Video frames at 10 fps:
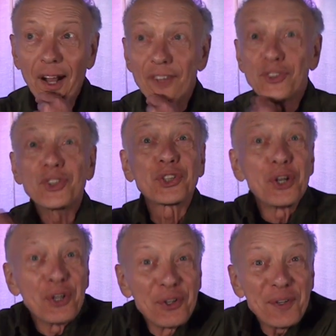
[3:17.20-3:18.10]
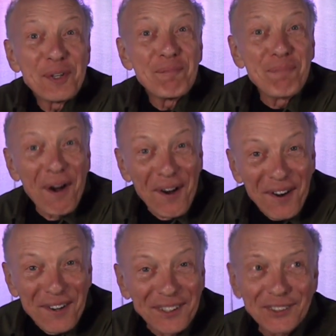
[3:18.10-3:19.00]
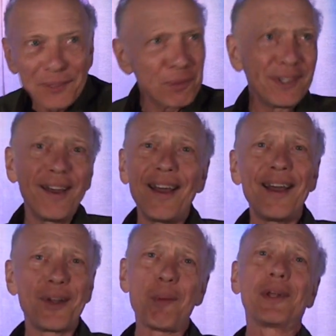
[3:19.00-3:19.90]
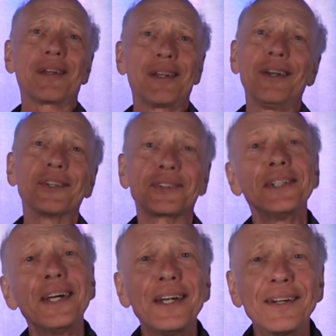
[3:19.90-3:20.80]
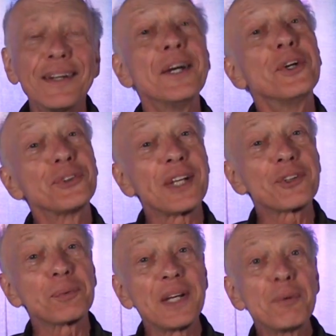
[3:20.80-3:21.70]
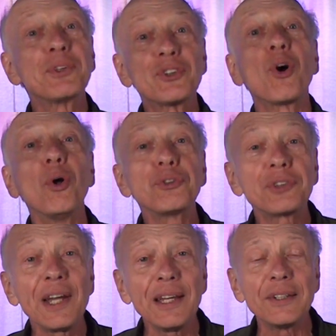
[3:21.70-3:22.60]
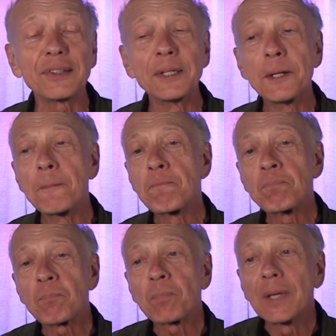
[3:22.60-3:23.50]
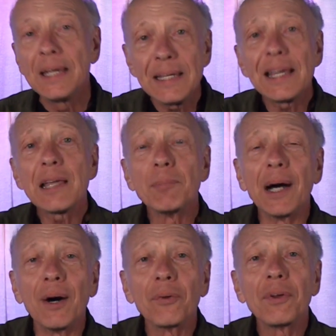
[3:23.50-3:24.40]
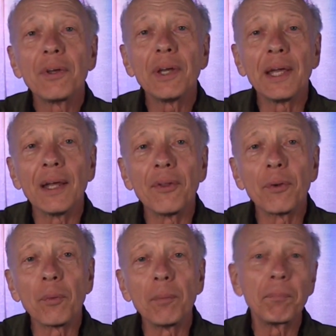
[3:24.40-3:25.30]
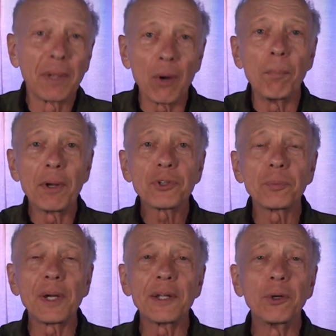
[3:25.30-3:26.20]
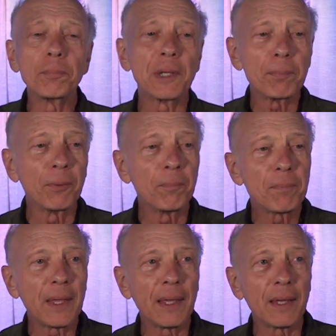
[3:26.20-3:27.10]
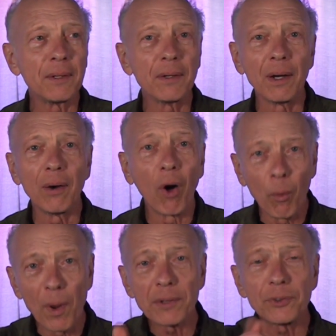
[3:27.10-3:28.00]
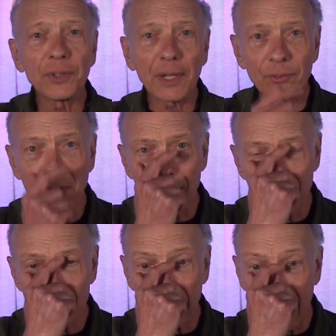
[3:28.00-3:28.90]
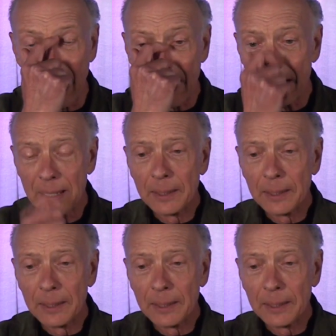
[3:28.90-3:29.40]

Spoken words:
I said, so you're in the barn. He said, well, yeah, nobody can hear us in here. So that's what it was, his whole stage. He came out and there were, you know, a bunch of radio people and all wanted to shake his hand and say hi,